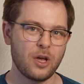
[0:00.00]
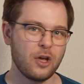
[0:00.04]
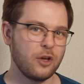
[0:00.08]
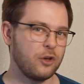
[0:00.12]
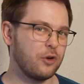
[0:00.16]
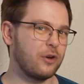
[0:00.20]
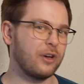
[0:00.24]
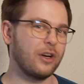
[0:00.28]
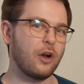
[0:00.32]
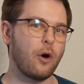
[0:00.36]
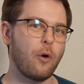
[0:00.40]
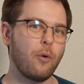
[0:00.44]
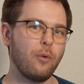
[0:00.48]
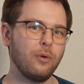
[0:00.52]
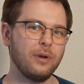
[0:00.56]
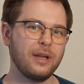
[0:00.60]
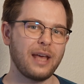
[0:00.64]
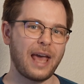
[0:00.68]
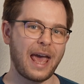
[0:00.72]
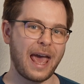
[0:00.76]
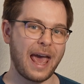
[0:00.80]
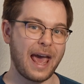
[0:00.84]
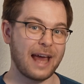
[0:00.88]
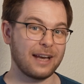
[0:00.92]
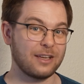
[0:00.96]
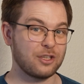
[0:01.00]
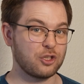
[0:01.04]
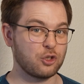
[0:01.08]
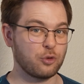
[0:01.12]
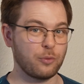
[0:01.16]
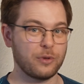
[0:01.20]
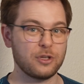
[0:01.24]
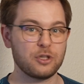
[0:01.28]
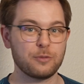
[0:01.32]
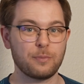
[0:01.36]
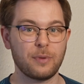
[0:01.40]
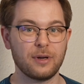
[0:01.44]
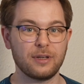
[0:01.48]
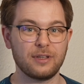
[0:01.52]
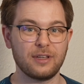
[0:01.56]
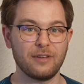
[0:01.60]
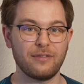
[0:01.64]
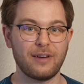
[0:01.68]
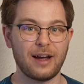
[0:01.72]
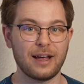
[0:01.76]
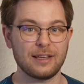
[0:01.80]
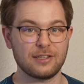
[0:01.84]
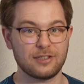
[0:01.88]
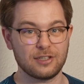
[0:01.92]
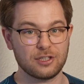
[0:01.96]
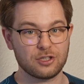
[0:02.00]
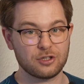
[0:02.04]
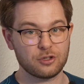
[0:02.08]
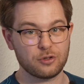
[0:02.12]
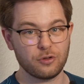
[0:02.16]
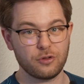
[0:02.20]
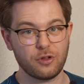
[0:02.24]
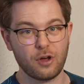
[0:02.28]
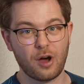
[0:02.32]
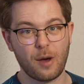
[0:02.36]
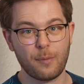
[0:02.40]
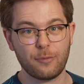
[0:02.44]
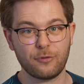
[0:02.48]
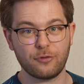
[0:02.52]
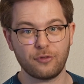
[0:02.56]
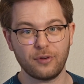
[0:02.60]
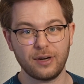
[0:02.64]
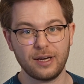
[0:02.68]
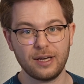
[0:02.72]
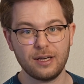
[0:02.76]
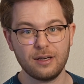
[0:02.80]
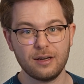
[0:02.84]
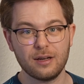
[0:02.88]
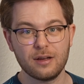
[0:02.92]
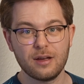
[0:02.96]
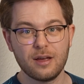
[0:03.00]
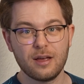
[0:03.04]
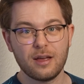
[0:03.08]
You can only add SwitchBot devices to the Hub 3